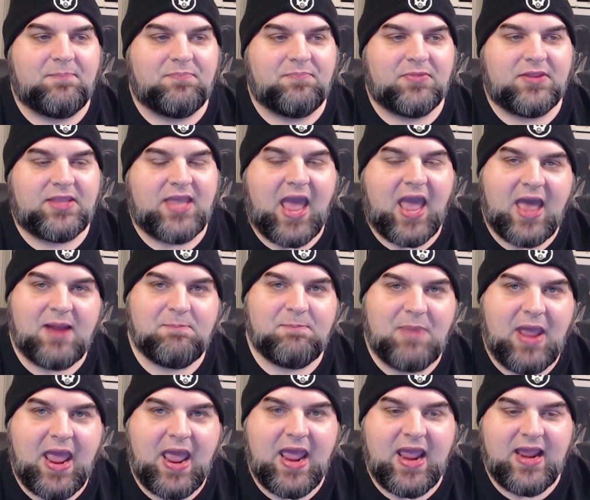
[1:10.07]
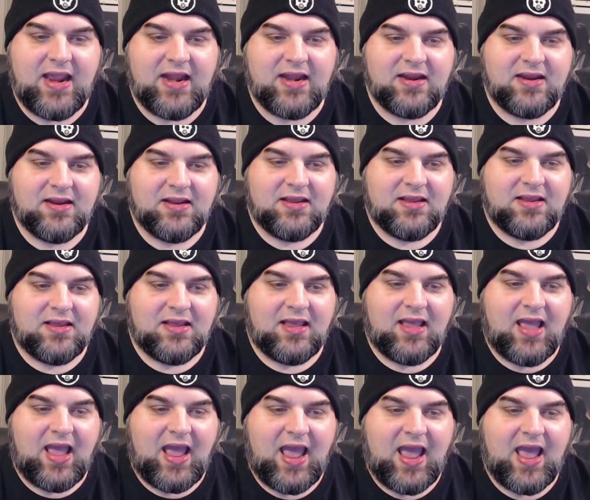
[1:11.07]
Cad Bane
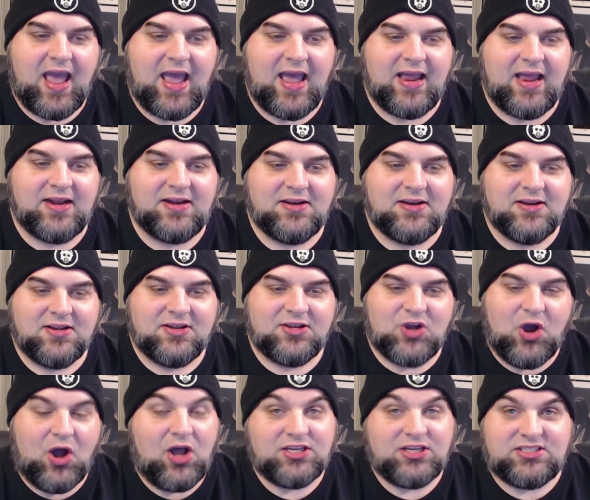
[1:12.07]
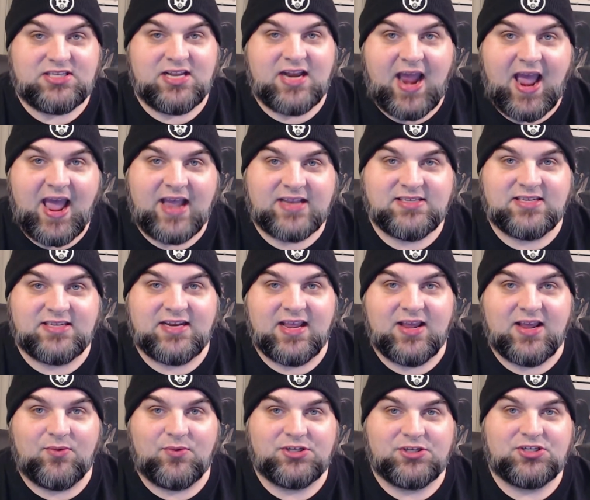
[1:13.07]
had caused an
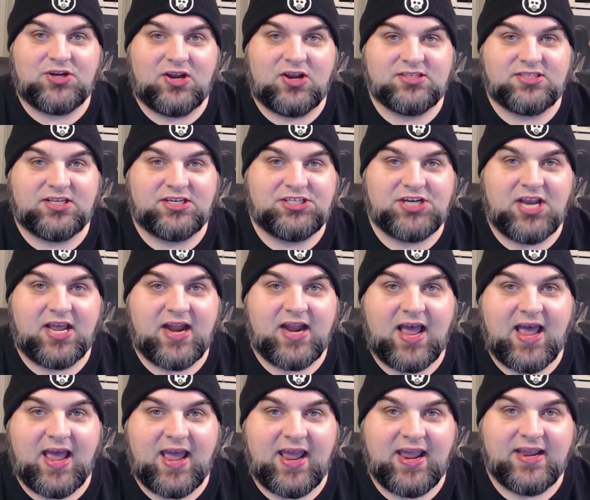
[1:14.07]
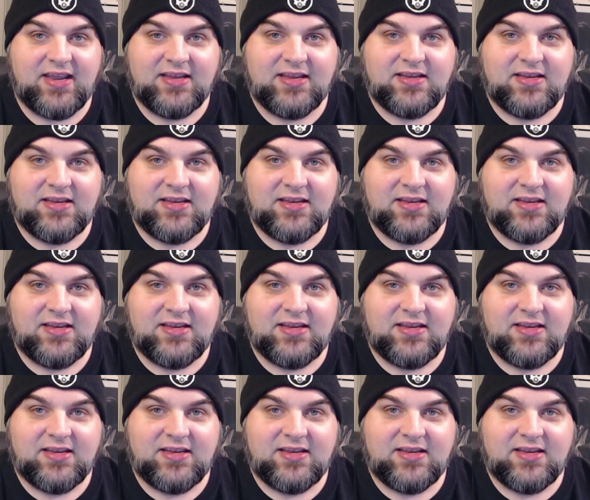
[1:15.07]
accident, which caused the Jedi.